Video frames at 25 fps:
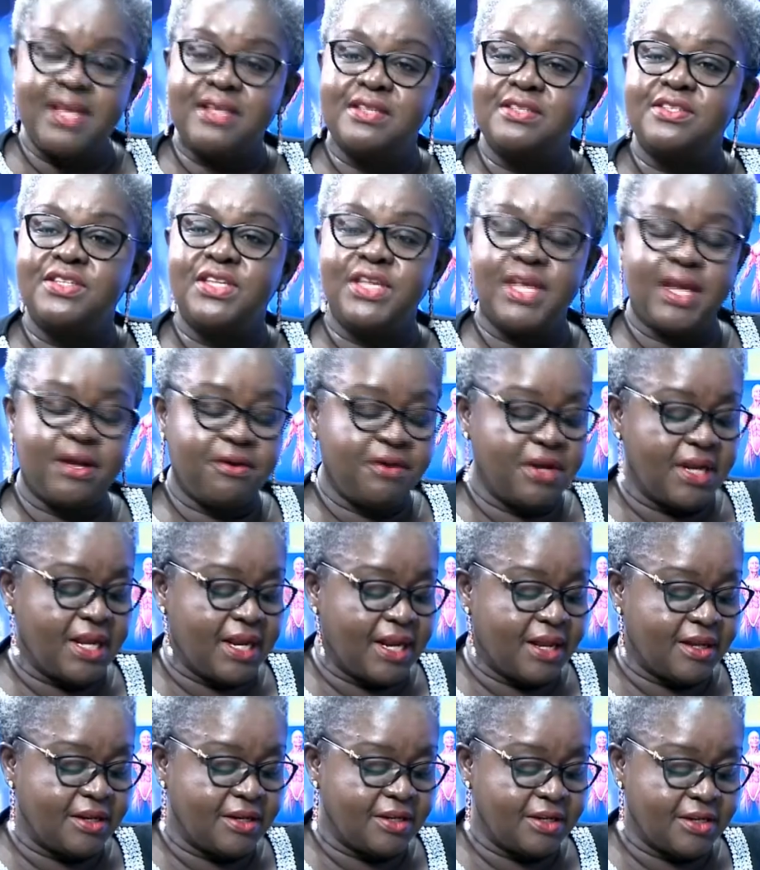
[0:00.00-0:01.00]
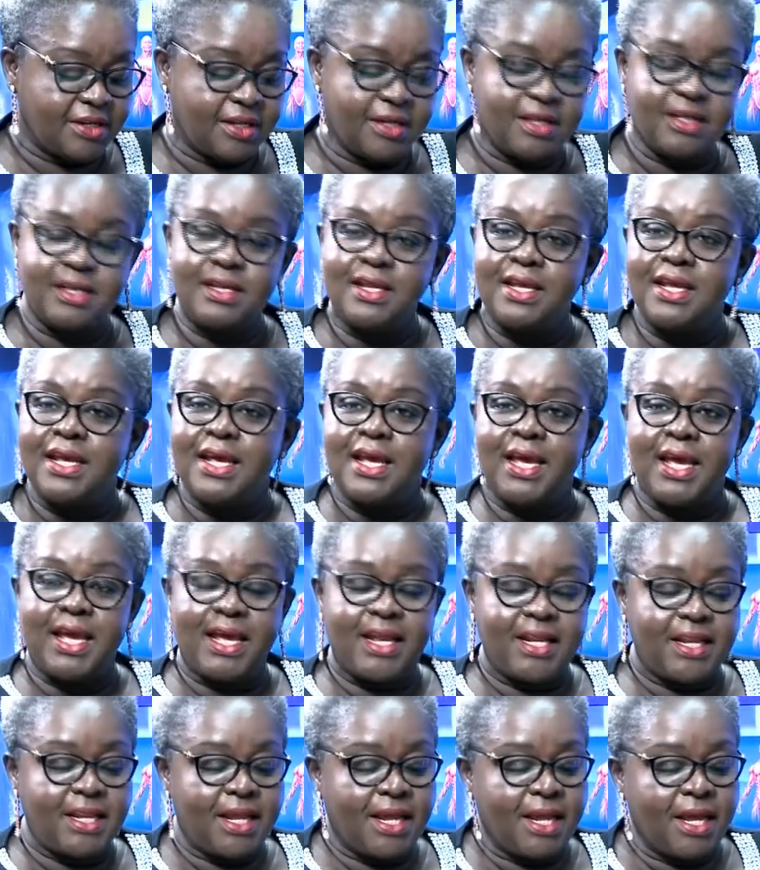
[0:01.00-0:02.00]
based here in London.
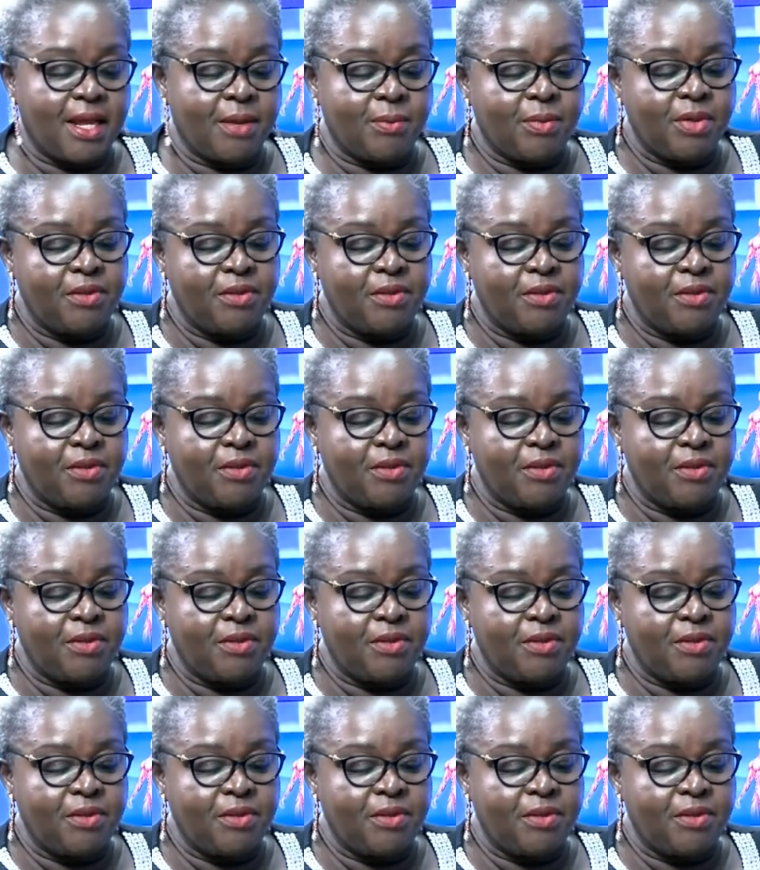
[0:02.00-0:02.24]
And